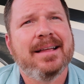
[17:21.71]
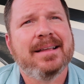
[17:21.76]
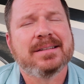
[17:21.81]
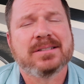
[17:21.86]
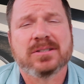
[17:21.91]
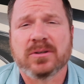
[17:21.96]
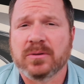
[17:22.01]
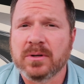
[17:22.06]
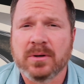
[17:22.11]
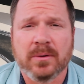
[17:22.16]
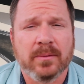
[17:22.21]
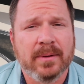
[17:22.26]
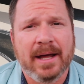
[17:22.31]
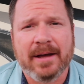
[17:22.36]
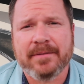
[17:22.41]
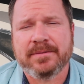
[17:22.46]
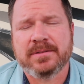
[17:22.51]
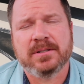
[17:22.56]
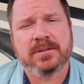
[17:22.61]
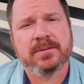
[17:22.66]
so you don't
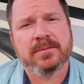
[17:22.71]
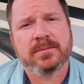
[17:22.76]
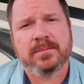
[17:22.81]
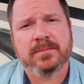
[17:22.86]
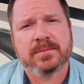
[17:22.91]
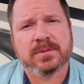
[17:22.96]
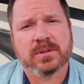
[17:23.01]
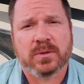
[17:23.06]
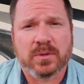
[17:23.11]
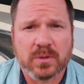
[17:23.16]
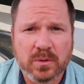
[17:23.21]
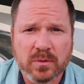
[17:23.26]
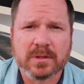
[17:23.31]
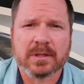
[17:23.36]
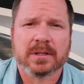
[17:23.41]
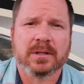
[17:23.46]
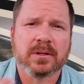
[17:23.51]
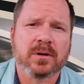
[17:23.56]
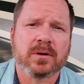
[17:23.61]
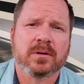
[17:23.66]
have to, so you
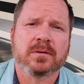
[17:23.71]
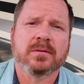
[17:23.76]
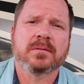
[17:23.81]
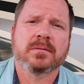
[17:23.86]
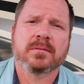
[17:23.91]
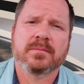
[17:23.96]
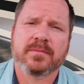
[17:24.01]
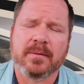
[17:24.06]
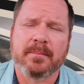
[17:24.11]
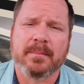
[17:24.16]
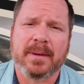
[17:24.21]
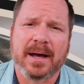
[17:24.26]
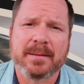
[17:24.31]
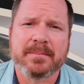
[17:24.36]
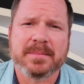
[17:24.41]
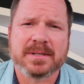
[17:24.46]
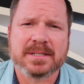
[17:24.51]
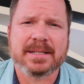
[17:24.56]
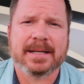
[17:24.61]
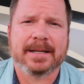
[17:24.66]
can learn from my
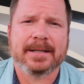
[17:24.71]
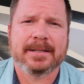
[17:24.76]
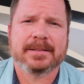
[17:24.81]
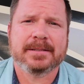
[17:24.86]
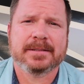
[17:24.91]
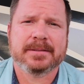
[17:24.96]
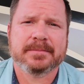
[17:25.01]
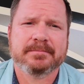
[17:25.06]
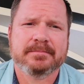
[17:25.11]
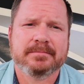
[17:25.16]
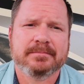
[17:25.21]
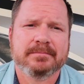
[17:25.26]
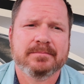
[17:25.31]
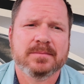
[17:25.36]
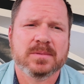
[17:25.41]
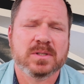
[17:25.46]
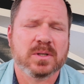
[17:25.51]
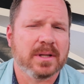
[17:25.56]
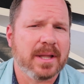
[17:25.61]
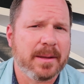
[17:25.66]
mistakes.
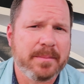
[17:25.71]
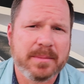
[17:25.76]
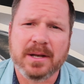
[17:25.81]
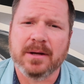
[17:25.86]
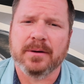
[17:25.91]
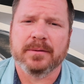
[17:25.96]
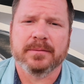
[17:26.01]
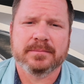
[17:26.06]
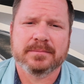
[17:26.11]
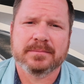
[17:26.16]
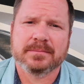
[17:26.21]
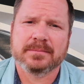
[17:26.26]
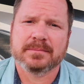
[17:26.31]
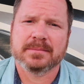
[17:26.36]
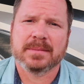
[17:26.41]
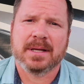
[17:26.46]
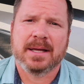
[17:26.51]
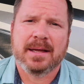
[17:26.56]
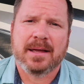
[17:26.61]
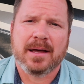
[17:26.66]
So let me know.
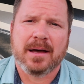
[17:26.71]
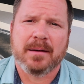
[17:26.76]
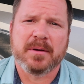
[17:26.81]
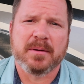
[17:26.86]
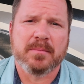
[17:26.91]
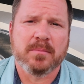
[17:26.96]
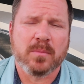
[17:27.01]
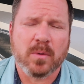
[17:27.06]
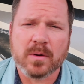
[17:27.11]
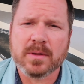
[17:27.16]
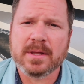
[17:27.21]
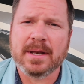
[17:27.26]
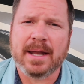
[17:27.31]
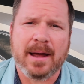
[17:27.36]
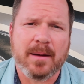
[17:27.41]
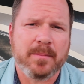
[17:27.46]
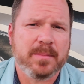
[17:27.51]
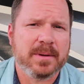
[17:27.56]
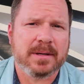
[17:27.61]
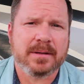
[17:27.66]
I'll be more than
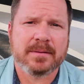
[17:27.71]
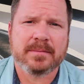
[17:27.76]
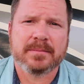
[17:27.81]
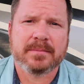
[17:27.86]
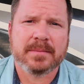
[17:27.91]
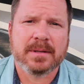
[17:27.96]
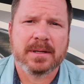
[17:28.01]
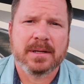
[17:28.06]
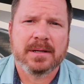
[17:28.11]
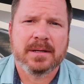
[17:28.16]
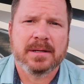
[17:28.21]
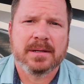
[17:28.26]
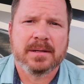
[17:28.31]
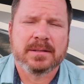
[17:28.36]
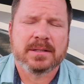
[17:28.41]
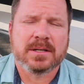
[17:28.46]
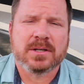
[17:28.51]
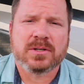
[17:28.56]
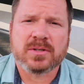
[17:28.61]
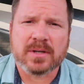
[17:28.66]
happy
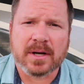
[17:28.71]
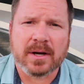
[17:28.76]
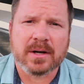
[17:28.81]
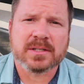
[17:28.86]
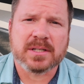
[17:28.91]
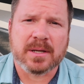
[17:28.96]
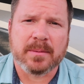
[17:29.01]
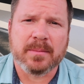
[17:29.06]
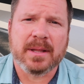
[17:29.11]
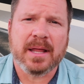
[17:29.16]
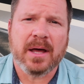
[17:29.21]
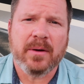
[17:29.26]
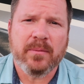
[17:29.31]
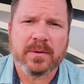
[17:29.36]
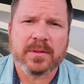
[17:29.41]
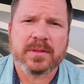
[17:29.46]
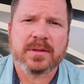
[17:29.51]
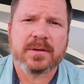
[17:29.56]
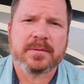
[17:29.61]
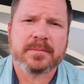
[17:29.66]
to share some of that
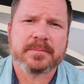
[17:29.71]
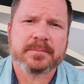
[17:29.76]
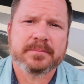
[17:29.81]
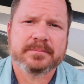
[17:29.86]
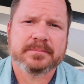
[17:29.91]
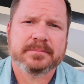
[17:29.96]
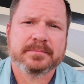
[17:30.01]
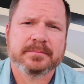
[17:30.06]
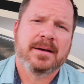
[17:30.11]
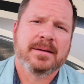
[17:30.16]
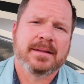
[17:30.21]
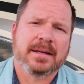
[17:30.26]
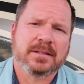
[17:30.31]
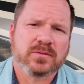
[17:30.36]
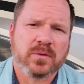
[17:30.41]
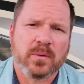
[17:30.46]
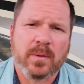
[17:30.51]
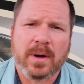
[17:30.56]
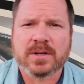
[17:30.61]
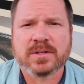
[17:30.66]
with you. Thanks
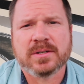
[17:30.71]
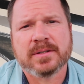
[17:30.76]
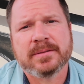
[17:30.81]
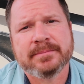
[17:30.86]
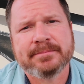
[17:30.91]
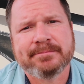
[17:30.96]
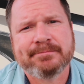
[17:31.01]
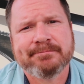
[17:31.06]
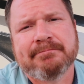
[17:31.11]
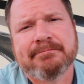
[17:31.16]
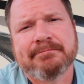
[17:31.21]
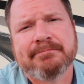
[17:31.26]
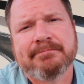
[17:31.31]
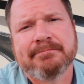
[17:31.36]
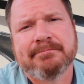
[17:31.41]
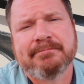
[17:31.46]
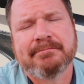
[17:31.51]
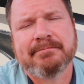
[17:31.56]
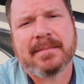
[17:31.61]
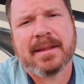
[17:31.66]
for watching.
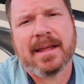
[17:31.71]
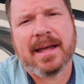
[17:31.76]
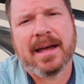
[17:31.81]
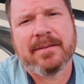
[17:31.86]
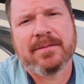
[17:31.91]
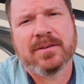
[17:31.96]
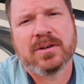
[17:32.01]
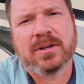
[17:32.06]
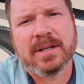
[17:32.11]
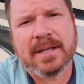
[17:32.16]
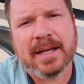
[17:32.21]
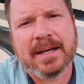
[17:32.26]
Have a good